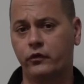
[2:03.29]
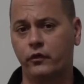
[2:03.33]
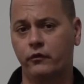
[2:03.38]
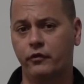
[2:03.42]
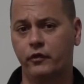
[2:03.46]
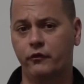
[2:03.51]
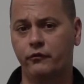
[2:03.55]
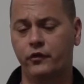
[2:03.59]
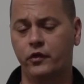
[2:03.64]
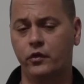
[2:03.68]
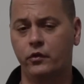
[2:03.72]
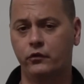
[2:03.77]
of
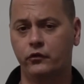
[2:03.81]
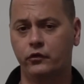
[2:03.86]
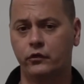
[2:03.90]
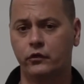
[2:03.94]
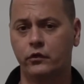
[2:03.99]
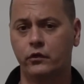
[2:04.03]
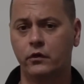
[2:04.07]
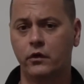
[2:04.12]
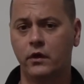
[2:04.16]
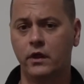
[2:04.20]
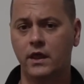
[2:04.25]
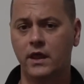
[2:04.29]
the
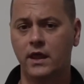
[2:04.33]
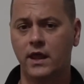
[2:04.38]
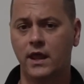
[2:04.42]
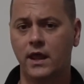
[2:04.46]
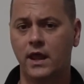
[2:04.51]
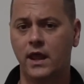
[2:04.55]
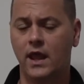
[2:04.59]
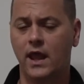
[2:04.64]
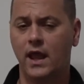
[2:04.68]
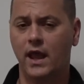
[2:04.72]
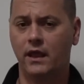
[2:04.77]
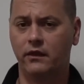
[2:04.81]
future
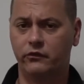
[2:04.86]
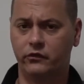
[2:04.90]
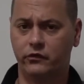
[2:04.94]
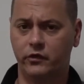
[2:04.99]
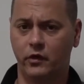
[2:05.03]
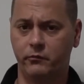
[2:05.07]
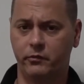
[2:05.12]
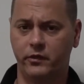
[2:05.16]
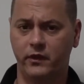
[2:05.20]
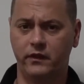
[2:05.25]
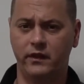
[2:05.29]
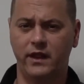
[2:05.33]
is
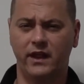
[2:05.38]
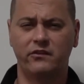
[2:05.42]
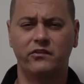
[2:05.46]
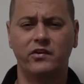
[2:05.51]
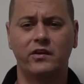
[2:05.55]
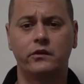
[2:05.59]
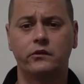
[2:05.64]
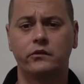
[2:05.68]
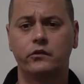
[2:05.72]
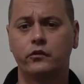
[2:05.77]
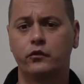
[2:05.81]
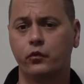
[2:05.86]
something that's
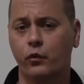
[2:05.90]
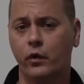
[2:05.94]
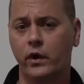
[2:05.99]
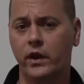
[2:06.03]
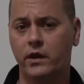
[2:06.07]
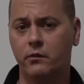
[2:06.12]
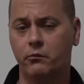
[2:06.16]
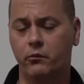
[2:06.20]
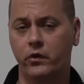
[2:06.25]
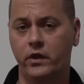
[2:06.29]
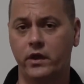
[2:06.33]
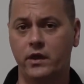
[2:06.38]

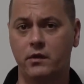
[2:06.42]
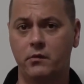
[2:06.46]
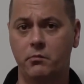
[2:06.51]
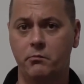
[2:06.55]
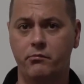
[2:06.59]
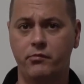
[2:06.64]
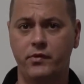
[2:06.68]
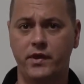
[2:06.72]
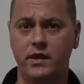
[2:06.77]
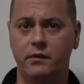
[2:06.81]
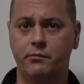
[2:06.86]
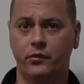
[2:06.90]
extremely
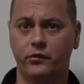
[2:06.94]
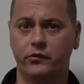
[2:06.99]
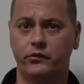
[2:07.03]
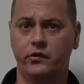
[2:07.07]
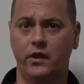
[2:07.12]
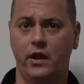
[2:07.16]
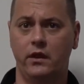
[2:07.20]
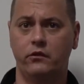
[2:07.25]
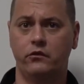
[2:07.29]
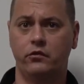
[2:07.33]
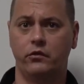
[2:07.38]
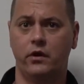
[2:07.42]

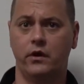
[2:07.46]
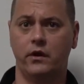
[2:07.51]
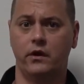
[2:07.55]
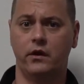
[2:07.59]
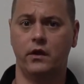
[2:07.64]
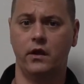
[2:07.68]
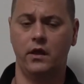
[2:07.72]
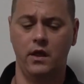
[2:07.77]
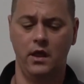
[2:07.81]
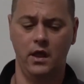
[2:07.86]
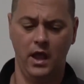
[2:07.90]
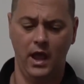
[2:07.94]
people-centric.
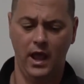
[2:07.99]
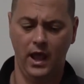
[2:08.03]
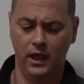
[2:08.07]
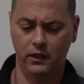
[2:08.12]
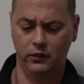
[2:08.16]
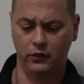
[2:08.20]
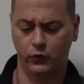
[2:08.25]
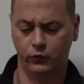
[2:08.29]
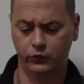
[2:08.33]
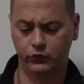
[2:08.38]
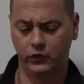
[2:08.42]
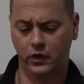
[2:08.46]

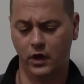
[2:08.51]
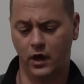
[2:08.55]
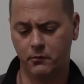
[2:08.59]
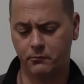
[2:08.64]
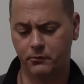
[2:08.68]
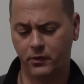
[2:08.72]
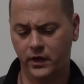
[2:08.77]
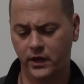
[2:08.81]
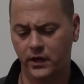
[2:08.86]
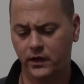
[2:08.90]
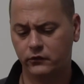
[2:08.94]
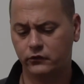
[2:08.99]
And those
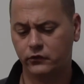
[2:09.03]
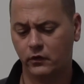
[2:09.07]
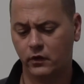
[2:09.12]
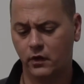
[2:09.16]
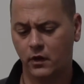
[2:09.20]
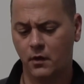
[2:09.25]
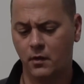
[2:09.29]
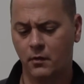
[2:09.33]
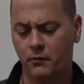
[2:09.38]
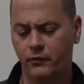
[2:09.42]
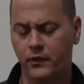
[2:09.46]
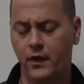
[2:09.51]
companies
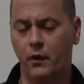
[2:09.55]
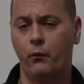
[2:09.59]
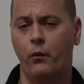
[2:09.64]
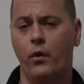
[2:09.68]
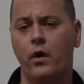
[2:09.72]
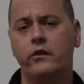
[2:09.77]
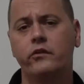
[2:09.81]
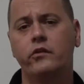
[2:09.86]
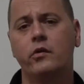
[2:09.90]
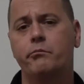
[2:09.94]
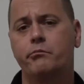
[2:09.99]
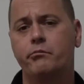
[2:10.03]
that
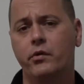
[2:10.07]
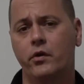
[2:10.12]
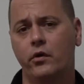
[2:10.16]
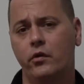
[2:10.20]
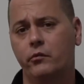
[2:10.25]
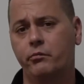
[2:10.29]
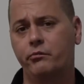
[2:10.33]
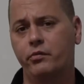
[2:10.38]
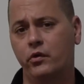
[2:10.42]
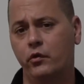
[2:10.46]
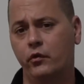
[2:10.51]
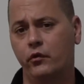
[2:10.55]
want to
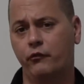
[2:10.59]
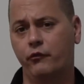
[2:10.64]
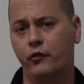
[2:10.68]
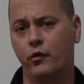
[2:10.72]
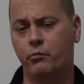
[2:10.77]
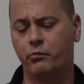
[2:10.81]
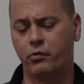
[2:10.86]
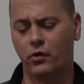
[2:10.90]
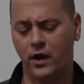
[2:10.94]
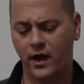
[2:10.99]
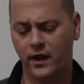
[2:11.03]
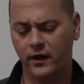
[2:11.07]
build beautiful
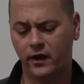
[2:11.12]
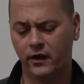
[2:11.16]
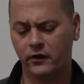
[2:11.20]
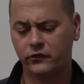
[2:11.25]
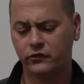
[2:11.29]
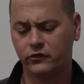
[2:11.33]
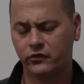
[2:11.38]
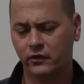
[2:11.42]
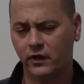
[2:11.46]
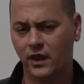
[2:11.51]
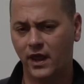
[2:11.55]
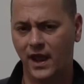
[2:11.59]

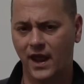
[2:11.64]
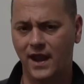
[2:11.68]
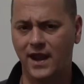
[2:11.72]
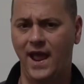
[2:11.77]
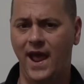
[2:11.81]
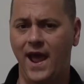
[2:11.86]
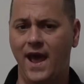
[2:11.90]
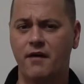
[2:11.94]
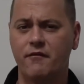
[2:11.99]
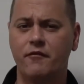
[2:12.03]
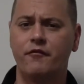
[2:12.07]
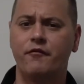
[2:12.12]
products and
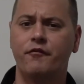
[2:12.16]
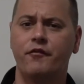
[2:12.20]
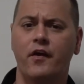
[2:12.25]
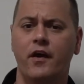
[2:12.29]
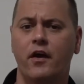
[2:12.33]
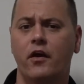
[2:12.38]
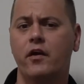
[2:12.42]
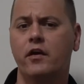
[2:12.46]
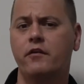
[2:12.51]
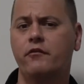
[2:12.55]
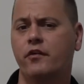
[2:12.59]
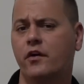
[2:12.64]
have
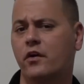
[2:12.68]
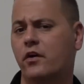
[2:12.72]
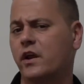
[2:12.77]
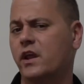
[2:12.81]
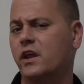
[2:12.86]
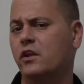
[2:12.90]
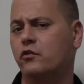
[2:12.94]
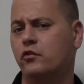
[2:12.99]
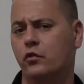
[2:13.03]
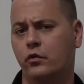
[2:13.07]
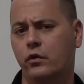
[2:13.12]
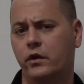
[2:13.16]
very, very
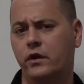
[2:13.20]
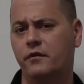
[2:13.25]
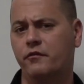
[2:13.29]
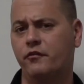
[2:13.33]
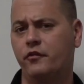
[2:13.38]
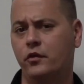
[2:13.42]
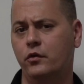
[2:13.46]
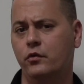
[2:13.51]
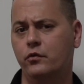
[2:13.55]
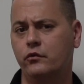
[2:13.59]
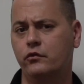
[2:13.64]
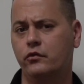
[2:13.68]
enduring
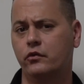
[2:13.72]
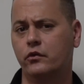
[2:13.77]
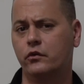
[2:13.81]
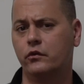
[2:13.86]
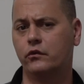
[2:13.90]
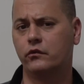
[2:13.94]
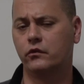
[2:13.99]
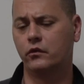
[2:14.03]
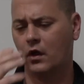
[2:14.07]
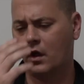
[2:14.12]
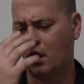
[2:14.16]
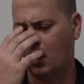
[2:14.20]

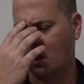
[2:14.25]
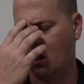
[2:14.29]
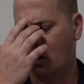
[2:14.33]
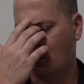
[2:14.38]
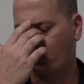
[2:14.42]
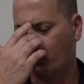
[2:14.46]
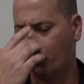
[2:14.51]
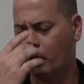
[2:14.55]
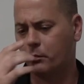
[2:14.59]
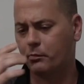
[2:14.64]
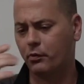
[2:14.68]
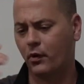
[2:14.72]
futures
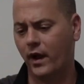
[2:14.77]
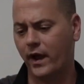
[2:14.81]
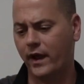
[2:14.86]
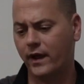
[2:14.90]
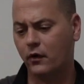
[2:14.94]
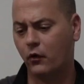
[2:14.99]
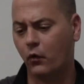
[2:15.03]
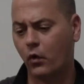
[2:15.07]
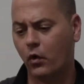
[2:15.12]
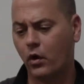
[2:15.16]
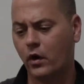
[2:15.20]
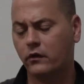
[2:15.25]
will
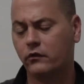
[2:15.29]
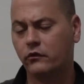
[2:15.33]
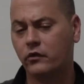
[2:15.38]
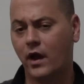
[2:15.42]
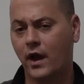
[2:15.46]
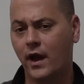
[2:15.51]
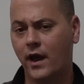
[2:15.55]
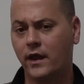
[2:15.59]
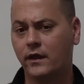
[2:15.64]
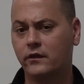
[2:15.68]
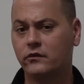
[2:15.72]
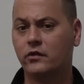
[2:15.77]

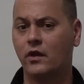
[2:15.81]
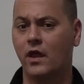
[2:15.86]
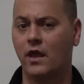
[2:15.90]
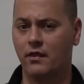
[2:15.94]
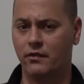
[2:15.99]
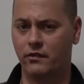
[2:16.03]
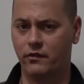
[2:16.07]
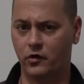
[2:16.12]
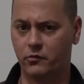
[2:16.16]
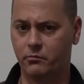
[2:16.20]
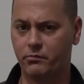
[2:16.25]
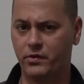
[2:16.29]
prioritize
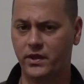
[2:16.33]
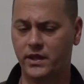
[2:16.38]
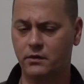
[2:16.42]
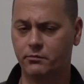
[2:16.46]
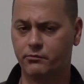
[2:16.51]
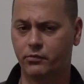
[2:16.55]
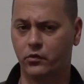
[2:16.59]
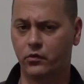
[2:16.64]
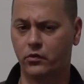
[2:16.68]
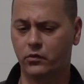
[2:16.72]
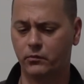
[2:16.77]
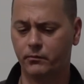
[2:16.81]
their
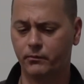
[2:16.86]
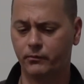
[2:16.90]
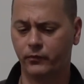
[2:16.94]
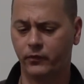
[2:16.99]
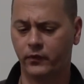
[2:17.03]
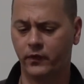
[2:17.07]
people